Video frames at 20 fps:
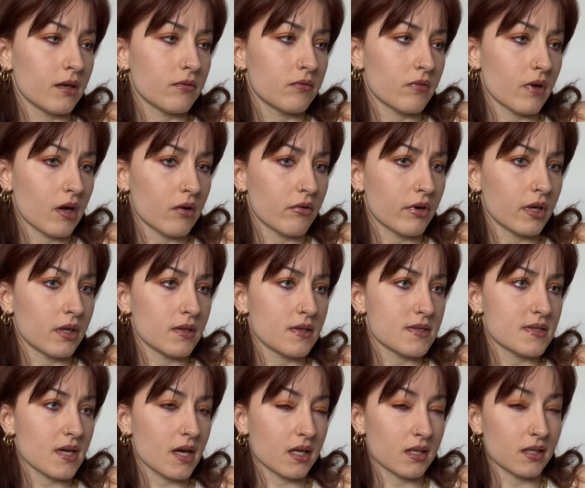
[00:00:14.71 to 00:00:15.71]
favourite
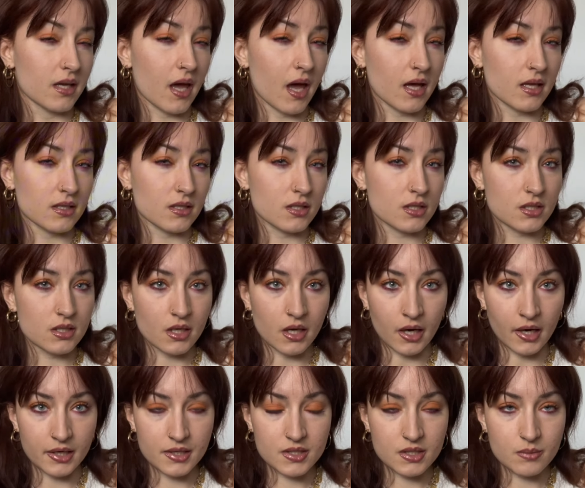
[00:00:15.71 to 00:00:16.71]
secondhand
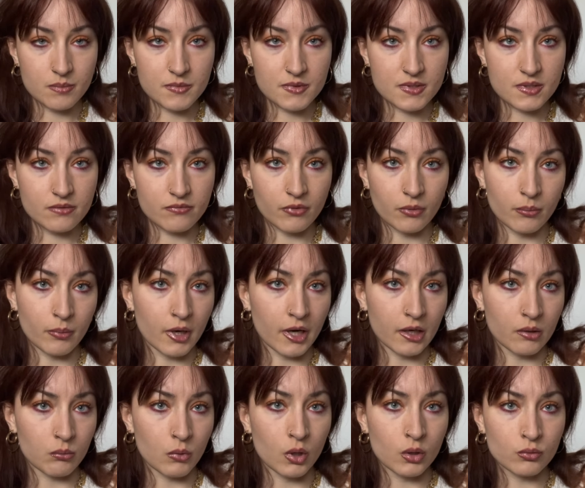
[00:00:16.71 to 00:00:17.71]
items from my
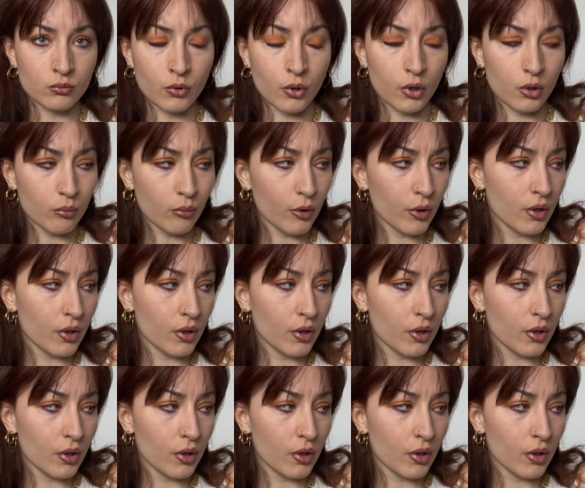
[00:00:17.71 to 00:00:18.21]
wardrobe.